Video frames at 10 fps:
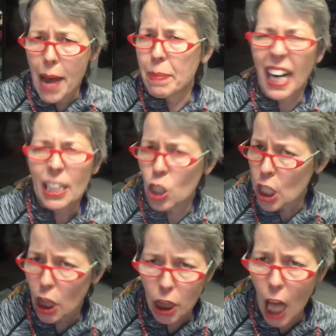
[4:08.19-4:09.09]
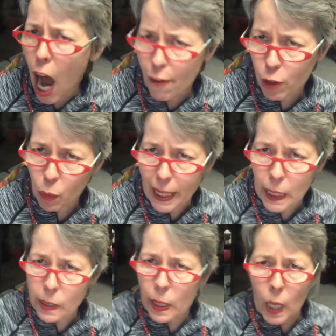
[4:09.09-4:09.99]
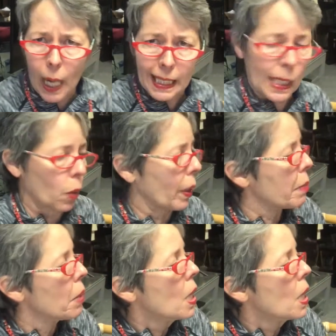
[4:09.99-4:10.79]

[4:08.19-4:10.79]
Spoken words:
but I just love green tea ice cream.